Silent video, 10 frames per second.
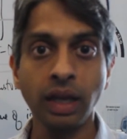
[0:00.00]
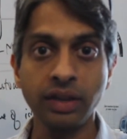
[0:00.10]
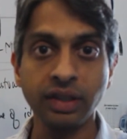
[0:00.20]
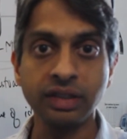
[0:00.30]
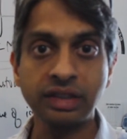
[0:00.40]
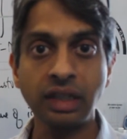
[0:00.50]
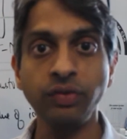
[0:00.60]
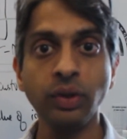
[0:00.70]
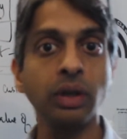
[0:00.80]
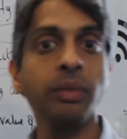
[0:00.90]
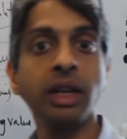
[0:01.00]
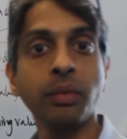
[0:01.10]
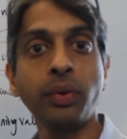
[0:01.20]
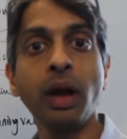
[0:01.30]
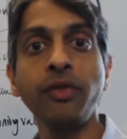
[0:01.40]
and then see if you can make a
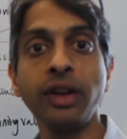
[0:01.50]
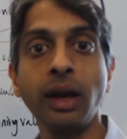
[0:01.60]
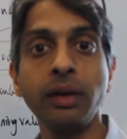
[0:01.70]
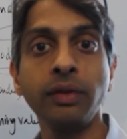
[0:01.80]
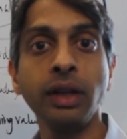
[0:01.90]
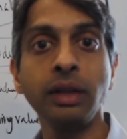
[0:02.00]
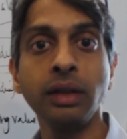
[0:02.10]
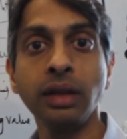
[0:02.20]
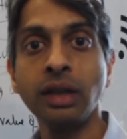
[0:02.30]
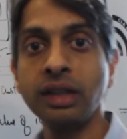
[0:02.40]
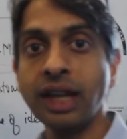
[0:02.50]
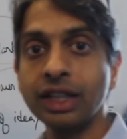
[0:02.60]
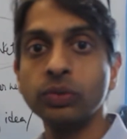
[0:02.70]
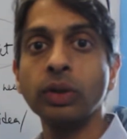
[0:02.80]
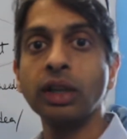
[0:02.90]
profit out of it. And
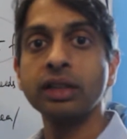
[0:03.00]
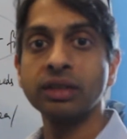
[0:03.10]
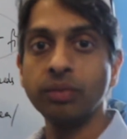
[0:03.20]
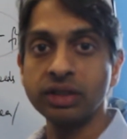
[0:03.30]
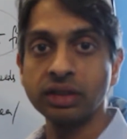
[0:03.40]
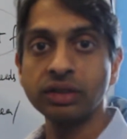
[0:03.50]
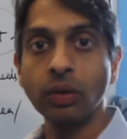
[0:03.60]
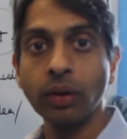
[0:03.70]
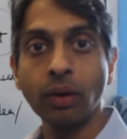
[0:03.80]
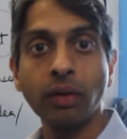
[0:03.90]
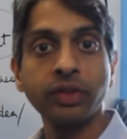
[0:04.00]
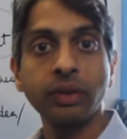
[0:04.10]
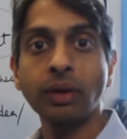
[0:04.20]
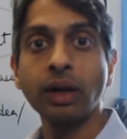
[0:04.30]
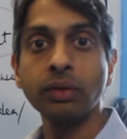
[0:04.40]
that's what gets a business going off the
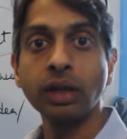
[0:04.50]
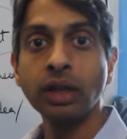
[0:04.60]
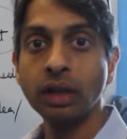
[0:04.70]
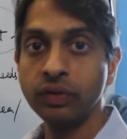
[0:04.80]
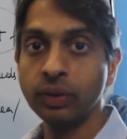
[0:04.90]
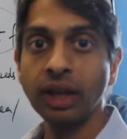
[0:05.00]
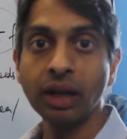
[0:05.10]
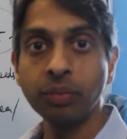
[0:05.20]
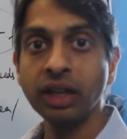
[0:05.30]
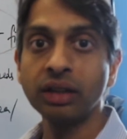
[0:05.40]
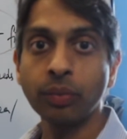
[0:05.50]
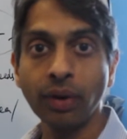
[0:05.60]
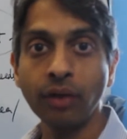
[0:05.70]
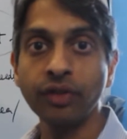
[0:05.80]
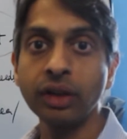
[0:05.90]
ground. If you can't make the
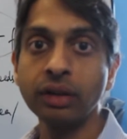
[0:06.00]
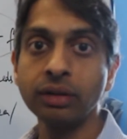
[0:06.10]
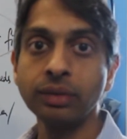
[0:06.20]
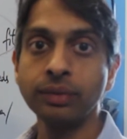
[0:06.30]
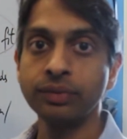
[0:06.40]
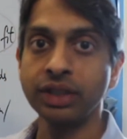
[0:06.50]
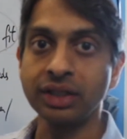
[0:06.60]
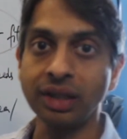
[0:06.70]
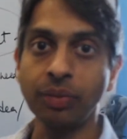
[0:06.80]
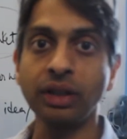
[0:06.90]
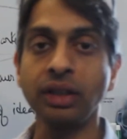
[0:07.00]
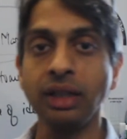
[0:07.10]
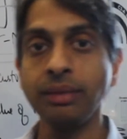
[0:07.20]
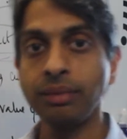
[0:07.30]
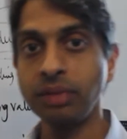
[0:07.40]
profit, then
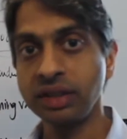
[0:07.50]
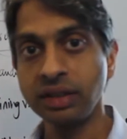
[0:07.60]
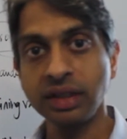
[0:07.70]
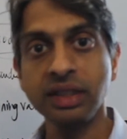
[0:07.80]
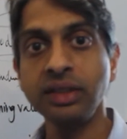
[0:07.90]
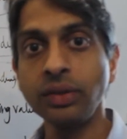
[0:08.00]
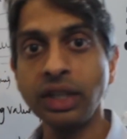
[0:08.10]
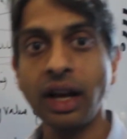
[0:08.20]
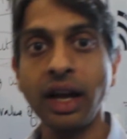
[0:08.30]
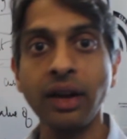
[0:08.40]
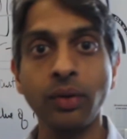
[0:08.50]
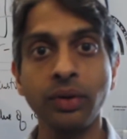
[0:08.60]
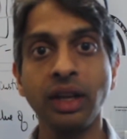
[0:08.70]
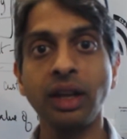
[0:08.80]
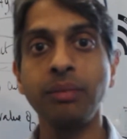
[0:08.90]
typically businesses either die or
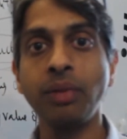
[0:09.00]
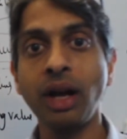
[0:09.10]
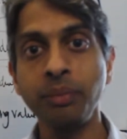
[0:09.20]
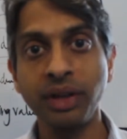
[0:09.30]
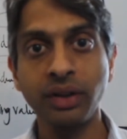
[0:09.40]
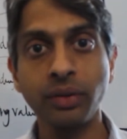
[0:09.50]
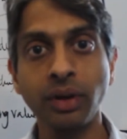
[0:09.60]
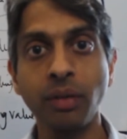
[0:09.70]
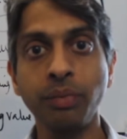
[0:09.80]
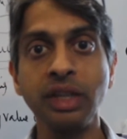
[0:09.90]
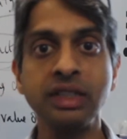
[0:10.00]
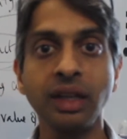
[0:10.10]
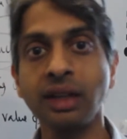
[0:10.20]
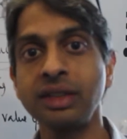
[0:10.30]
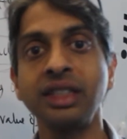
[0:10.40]
they get bought by other companies
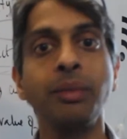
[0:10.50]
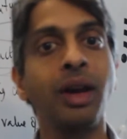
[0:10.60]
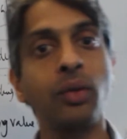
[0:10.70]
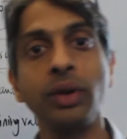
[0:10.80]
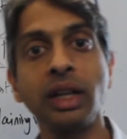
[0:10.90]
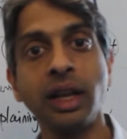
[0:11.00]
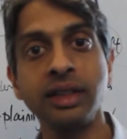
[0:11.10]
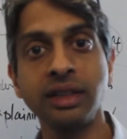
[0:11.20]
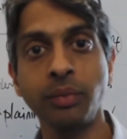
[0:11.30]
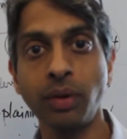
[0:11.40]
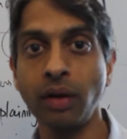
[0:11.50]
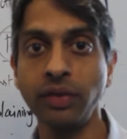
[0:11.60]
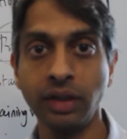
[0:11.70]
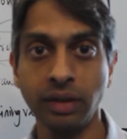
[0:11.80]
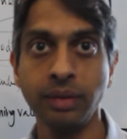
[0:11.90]
that can somehow realize that
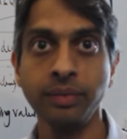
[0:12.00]
profit.